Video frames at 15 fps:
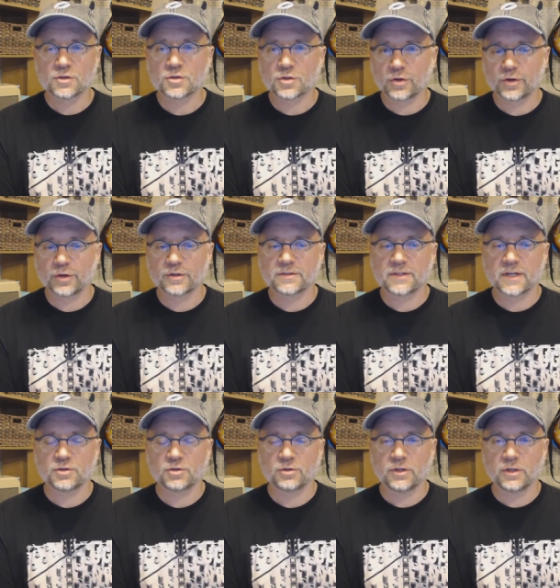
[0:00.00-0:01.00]
circuits
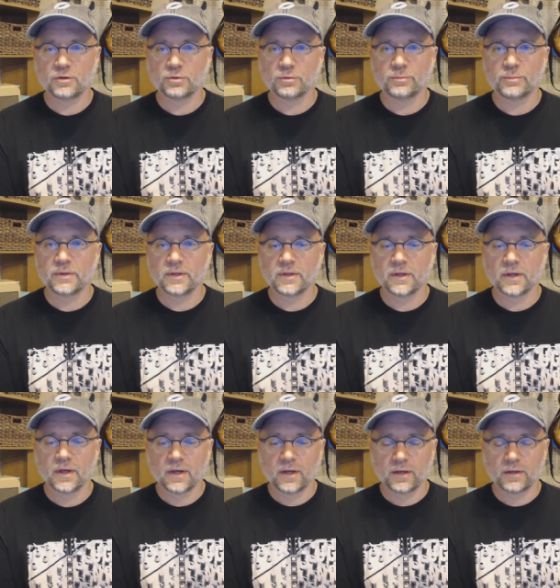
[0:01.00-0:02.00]
that you need to be
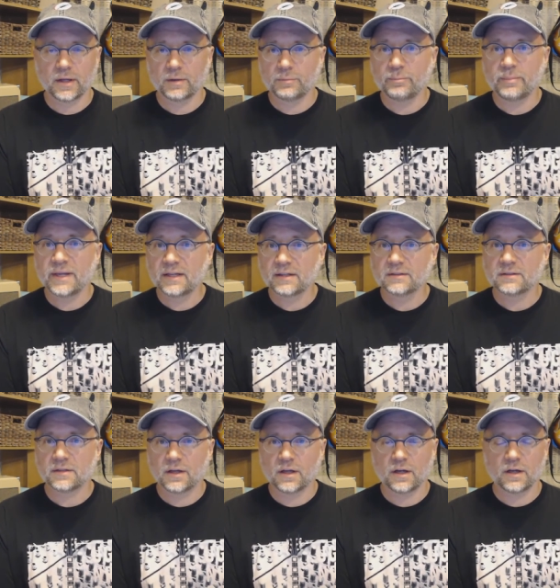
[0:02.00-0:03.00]
that build
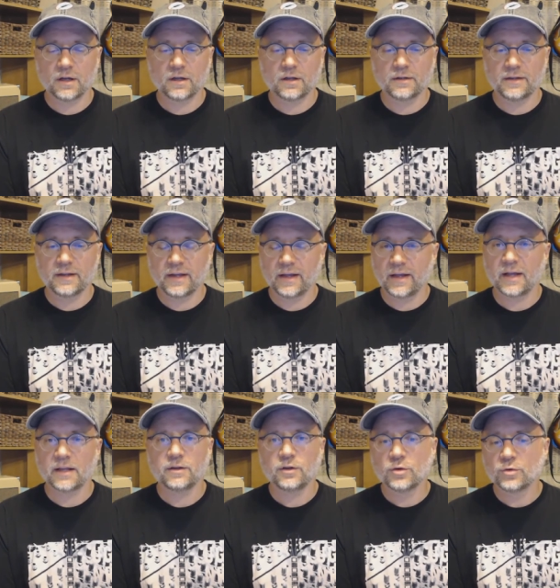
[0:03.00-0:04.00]
uh, the
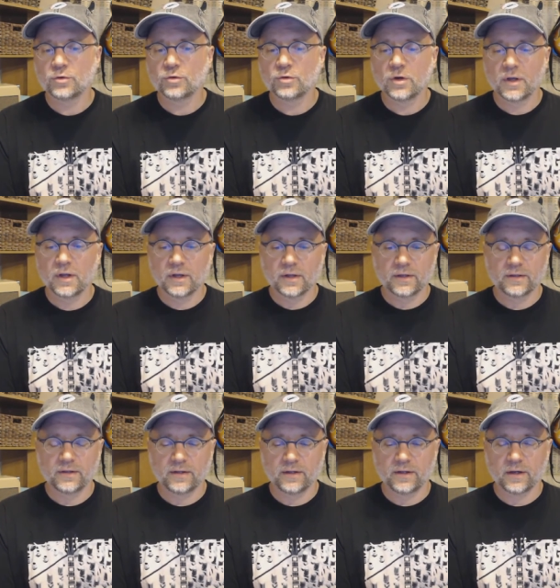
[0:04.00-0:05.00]
ALU,
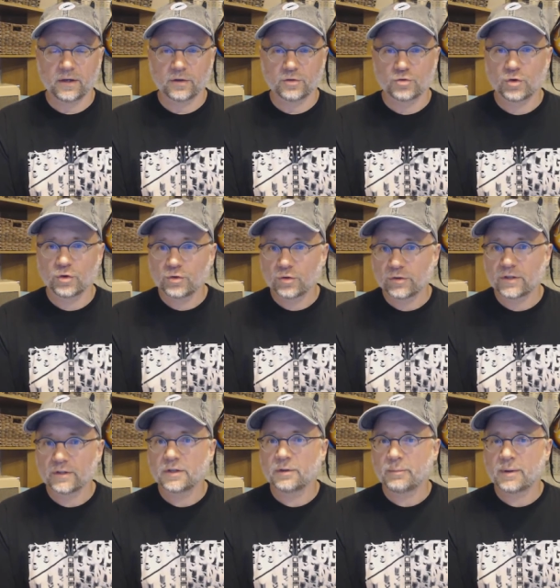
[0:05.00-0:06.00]
the control
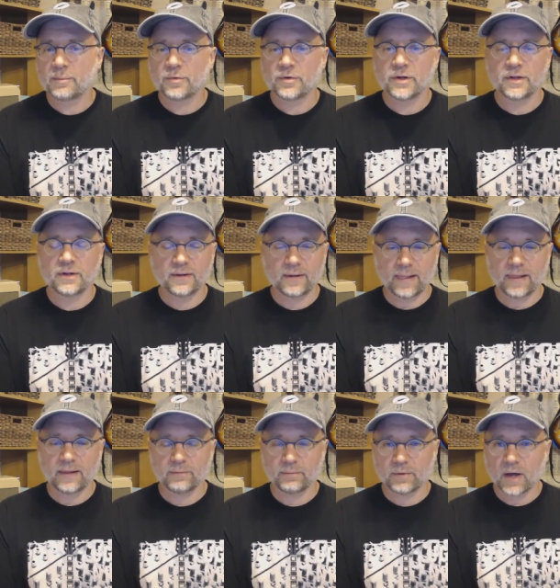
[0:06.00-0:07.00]
unit, the memory,
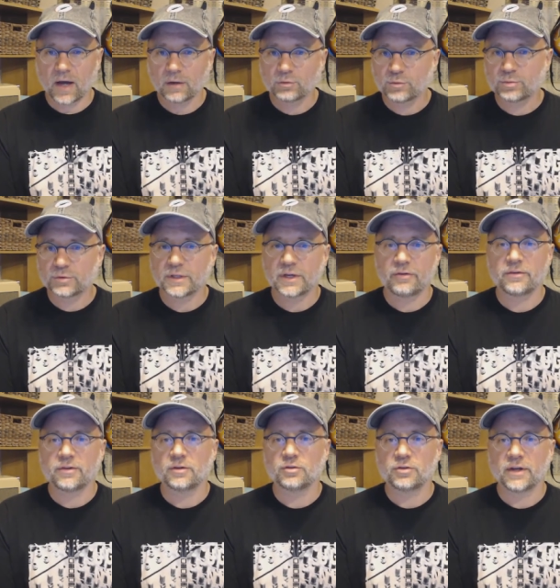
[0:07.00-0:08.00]
and how to put
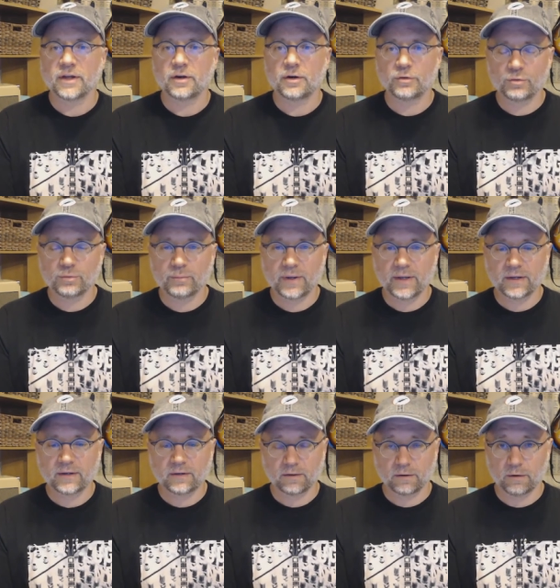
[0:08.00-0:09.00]
everything together to
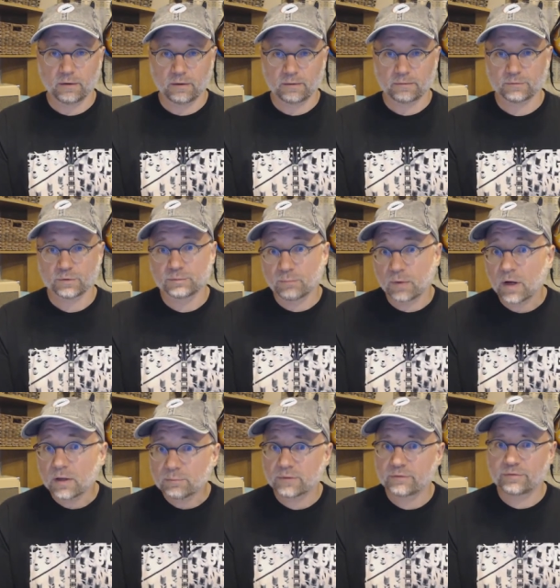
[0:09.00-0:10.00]
make a
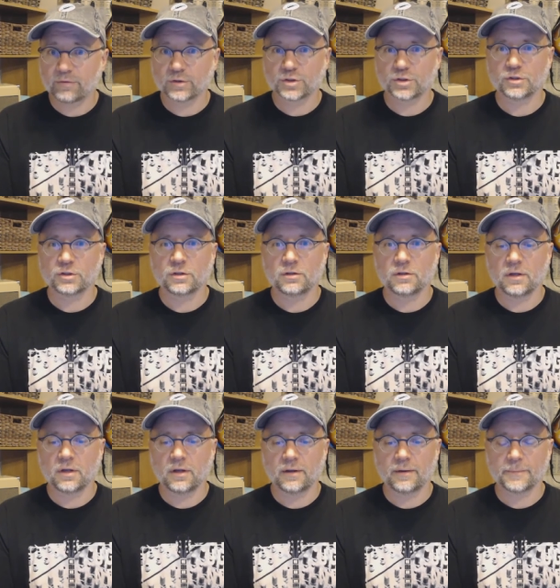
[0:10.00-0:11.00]
small but
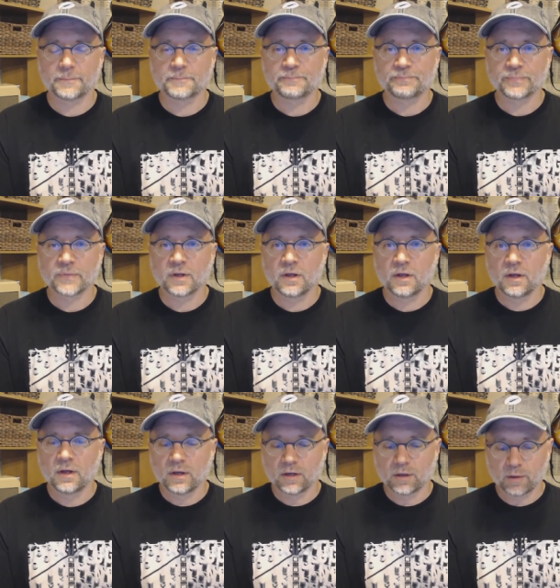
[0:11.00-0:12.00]
functional uh,
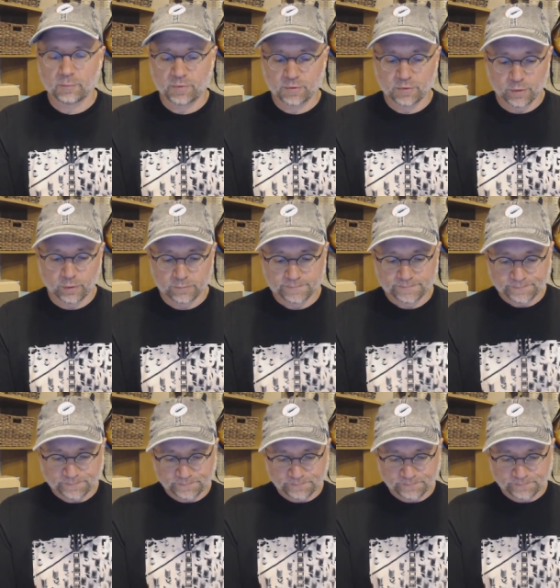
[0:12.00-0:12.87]
computer.